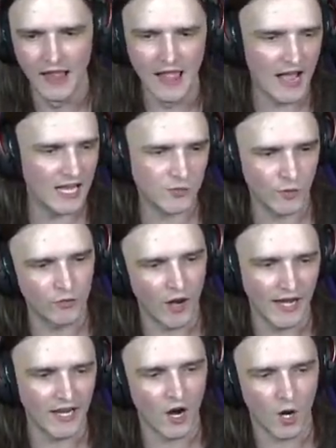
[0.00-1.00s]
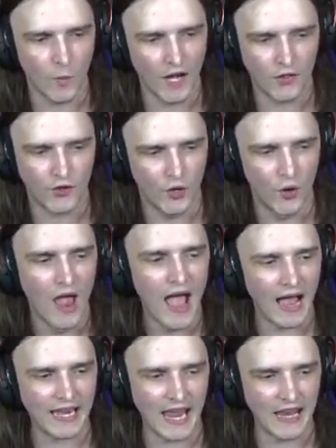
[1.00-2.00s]
as we're running our way through.
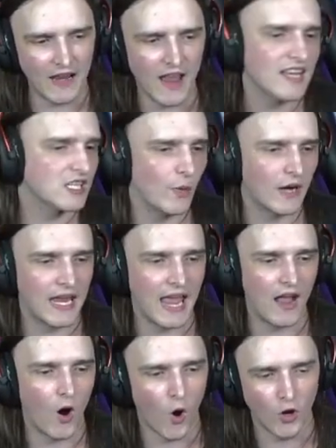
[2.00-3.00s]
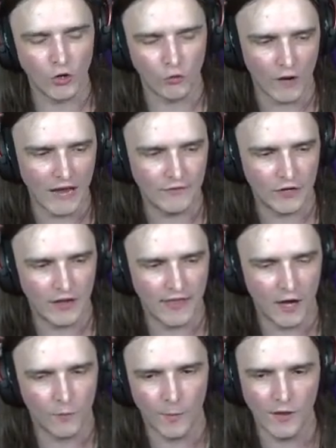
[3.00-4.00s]
Again, a nice quick hit on Reverie
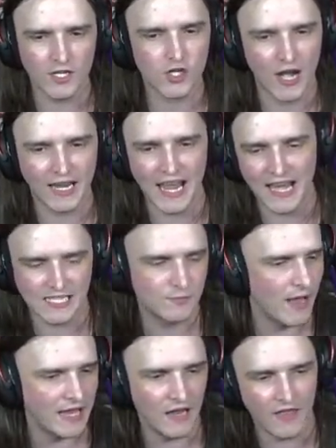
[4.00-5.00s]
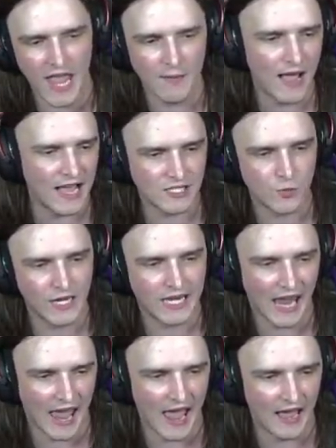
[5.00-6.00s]
there. We want to try and get as many of them as we
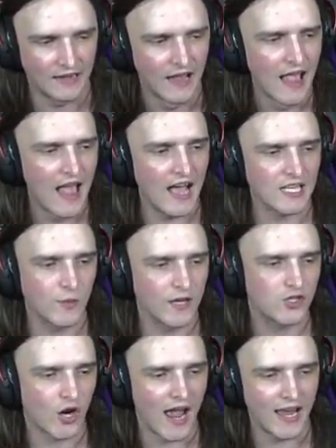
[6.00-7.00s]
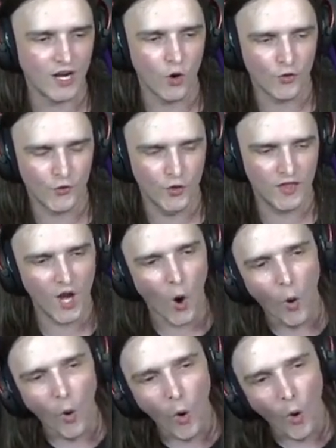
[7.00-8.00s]
can as we try and go through the
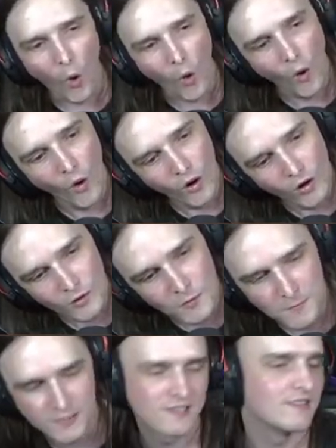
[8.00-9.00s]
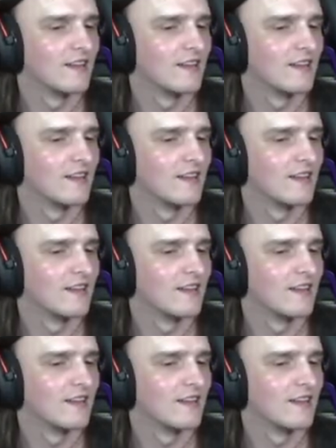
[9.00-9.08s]
orbs